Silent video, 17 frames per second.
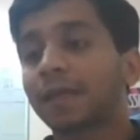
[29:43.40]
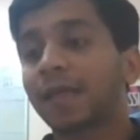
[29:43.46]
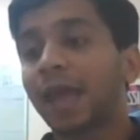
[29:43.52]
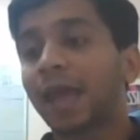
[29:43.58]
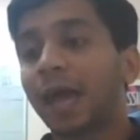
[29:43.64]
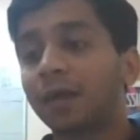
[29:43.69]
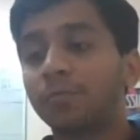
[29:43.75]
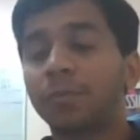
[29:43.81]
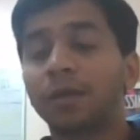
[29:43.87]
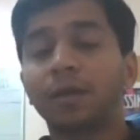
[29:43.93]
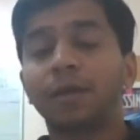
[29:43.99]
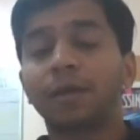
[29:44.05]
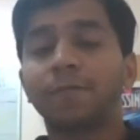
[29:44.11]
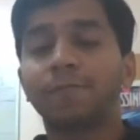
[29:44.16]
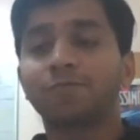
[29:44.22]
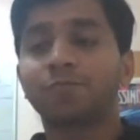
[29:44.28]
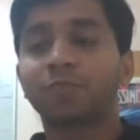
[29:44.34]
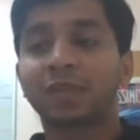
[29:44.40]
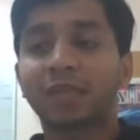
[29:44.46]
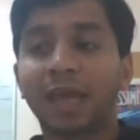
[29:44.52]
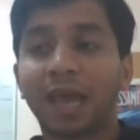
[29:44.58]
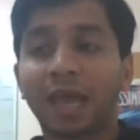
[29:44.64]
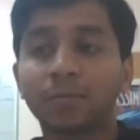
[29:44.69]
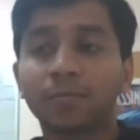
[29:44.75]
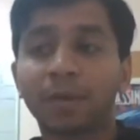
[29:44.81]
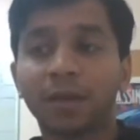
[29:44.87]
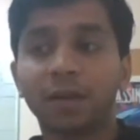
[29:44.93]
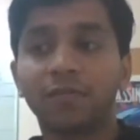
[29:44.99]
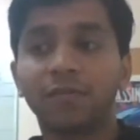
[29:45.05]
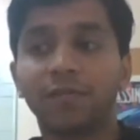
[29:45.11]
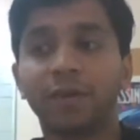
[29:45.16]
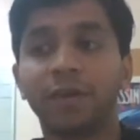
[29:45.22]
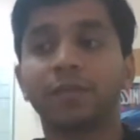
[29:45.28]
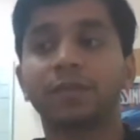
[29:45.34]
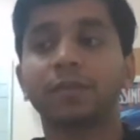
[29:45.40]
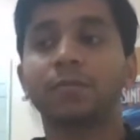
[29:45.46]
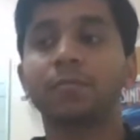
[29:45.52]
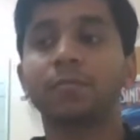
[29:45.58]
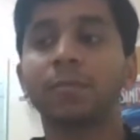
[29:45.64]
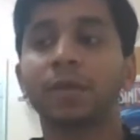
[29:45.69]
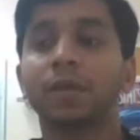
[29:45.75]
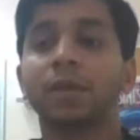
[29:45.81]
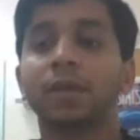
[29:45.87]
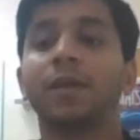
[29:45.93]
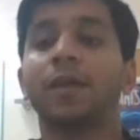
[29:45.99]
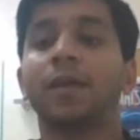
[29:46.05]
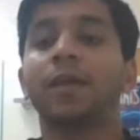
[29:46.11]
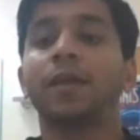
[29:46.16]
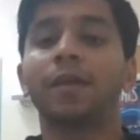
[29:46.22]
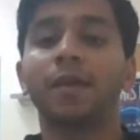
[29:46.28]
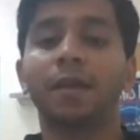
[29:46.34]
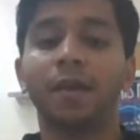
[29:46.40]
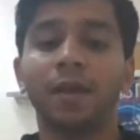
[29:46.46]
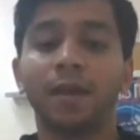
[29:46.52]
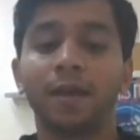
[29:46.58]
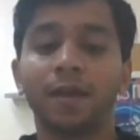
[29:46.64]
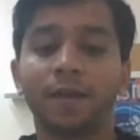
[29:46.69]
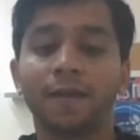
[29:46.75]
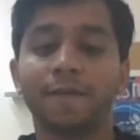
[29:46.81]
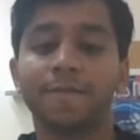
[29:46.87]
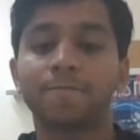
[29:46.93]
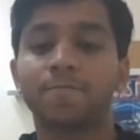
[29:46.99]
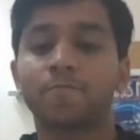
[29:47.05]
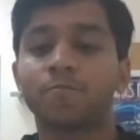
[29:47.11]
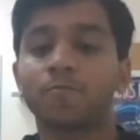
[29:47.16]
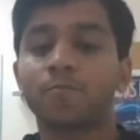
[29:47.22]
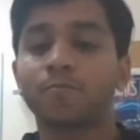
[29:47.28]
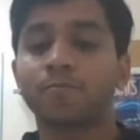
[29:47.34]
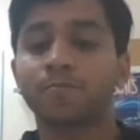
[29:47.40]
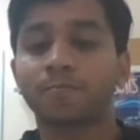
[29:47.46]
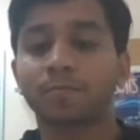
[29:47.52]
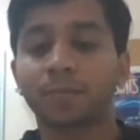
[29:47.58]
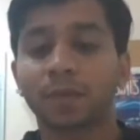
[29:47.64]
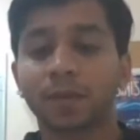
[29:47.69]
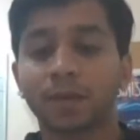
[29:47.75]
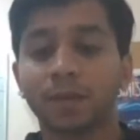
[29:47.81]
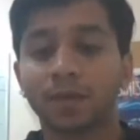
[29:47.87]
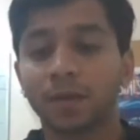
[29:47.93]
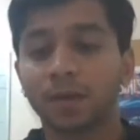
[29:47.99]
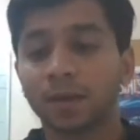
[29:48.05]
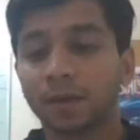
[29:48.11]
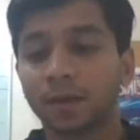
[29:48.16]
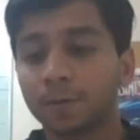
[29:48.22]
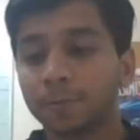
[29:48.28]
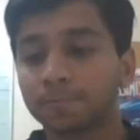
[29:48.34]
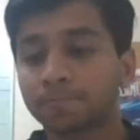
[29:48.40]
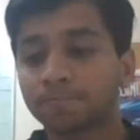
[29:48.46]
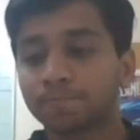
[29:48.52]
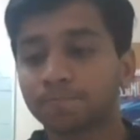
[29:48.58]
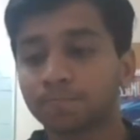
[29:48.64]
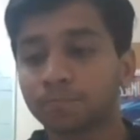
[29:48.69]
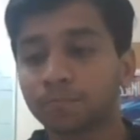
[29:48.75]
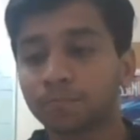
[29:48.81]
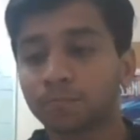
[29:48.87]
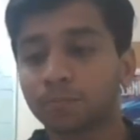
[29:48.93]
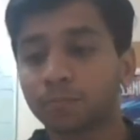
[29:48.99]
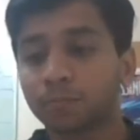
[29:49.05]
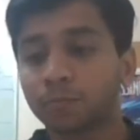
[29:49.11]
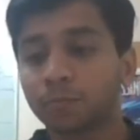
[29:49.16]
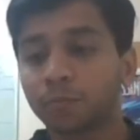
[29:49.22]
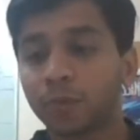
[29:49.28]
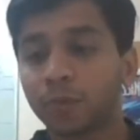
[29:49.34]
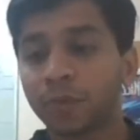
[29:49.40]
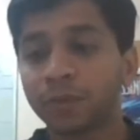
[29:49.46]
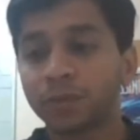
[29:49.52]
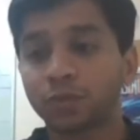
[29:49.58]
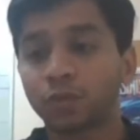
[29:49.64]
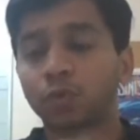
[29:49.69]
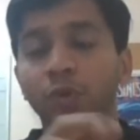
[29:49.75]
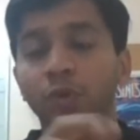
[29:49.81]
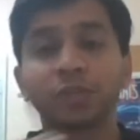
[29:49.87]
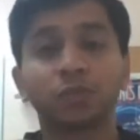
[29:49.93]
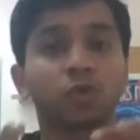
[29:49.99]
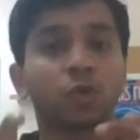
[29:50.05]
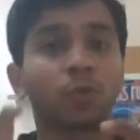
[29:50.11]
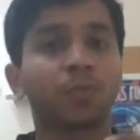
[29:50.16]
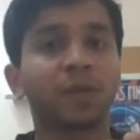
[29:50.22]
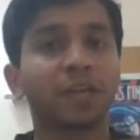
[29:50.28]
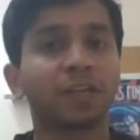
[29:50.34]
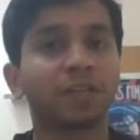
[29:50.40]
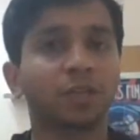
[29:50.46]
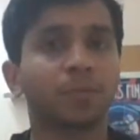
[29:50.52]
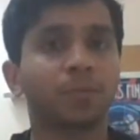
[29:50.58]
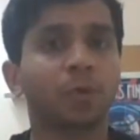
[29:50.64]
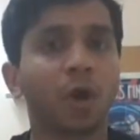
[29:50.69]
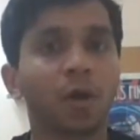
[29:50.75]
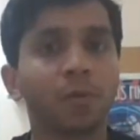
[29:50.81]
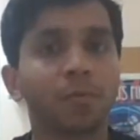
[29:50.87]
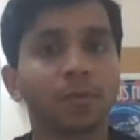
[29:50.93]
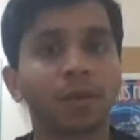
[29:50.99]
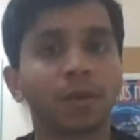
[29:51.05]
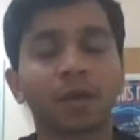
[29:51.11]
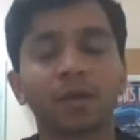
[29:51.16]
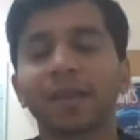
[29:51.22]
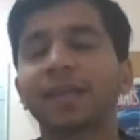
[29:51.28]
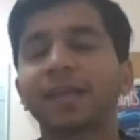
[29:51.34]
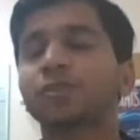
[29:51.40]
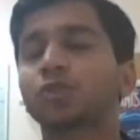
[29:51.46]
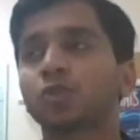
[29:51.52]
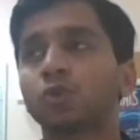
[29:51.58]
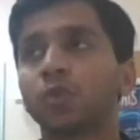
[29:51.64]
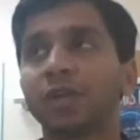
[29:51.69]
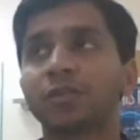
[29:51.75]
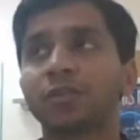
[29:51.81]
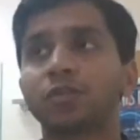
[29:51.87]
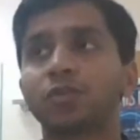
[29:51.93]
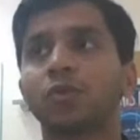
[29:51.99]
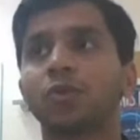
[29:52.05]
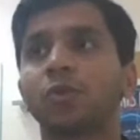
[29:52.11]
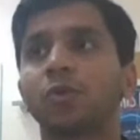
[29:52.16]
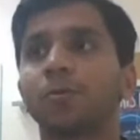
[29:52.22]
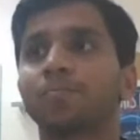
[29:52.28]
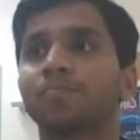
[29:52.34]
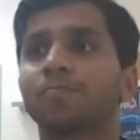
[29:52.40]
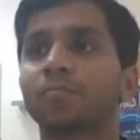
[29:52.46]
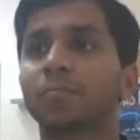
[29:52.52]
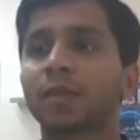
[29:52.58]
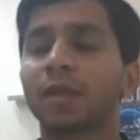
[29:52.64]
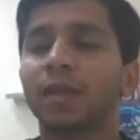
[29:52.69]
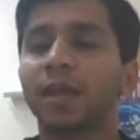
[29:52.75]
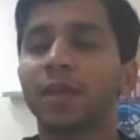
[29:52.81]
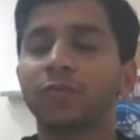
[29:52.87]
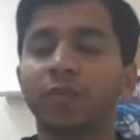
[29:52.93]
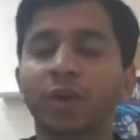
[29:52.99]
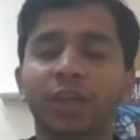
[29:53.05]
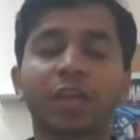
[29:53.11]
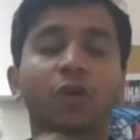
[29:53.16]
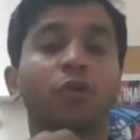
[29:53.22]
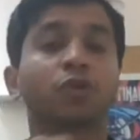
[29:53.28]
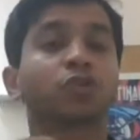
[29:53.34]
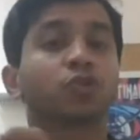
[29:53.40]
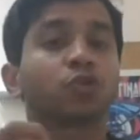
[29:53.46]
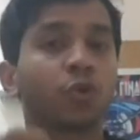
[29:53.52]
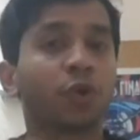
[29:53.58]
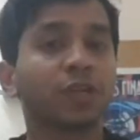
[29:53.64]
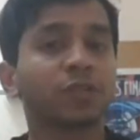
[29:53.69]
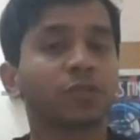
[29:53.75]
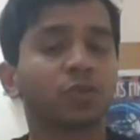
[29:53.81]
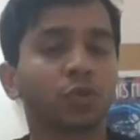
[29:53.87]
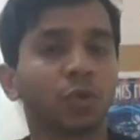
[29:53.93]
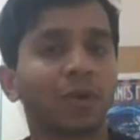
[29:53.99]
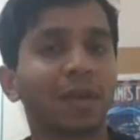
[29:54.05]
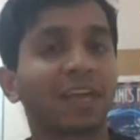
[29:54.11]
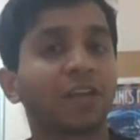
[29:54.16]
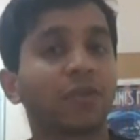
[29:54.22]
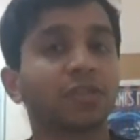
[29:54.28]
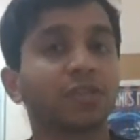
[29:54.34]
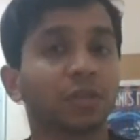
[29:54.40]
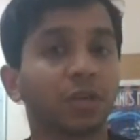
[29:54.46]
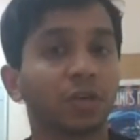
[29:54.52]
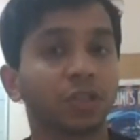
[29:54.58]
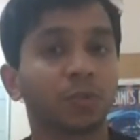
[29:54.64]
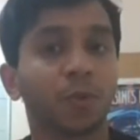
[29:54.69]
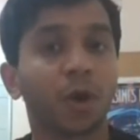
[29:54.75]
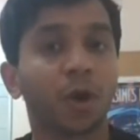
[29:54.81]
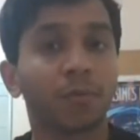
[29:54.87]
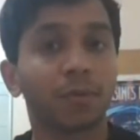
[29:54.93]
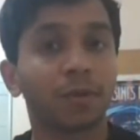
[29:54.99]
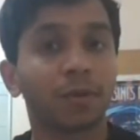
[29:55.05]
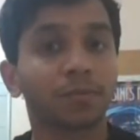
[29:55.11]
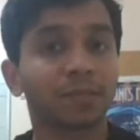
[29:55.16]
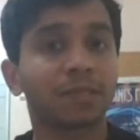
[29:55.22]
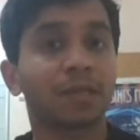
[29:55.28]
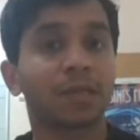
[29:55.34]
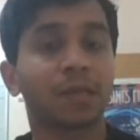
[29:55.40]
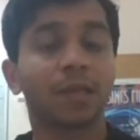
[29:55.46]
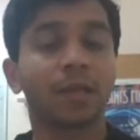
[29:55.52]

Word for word: can be can benefit me in uh, in so and so phd problem uh, in so and so in working on so and so like research problems